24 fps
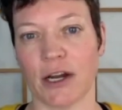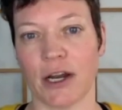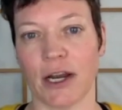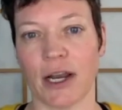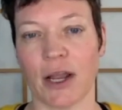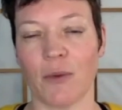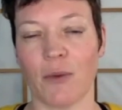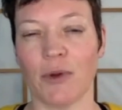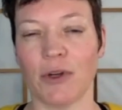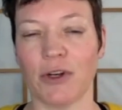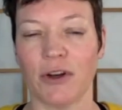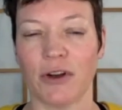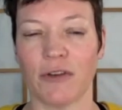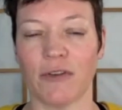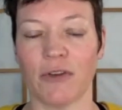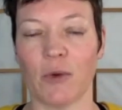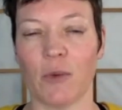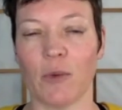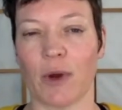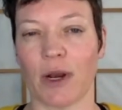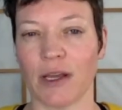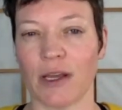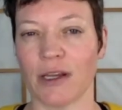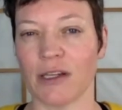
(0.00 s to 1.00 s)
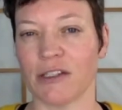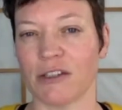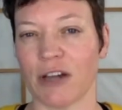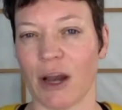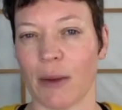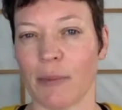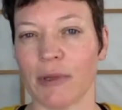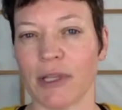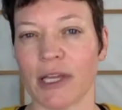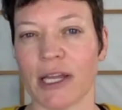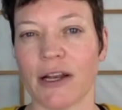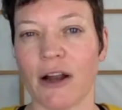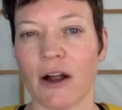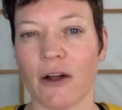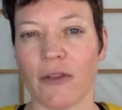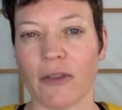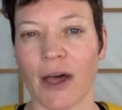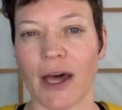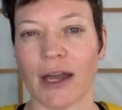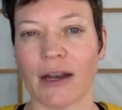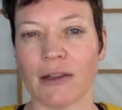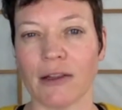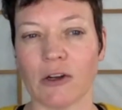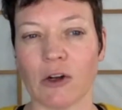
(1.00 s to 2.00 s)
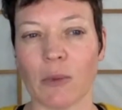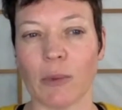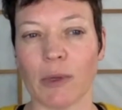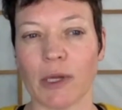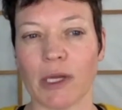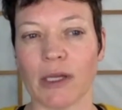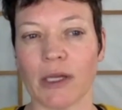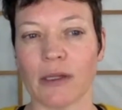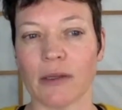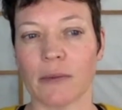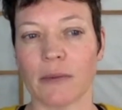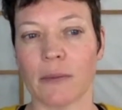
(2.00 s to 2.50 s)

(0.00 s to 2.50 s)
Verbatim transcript: and I wonder if you want to extrapolate on that a little bit.